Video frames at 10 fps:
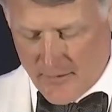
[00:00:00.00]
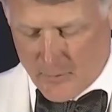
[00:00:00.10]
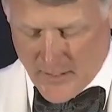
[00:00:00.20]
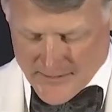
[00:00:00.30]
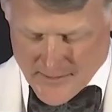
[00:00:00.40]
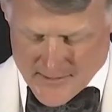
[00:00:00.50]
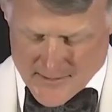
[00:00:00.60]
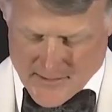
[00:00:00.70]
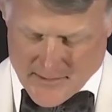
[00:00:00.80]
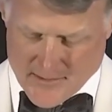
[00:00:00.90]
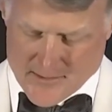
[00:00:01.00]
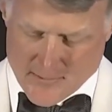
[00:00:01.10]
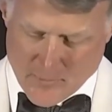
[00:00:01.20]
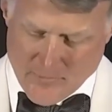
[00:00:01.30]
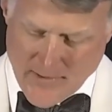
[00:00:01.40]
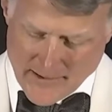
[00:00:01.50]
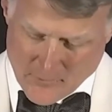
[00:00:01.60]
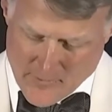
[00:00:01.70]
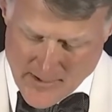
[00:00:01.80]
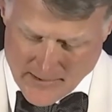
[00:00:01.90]
her presidency, the simple fact
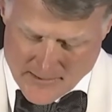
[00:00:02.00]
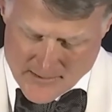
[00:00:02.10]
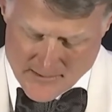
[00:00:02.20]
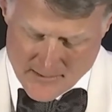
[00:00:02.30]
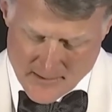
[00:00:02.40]
remains: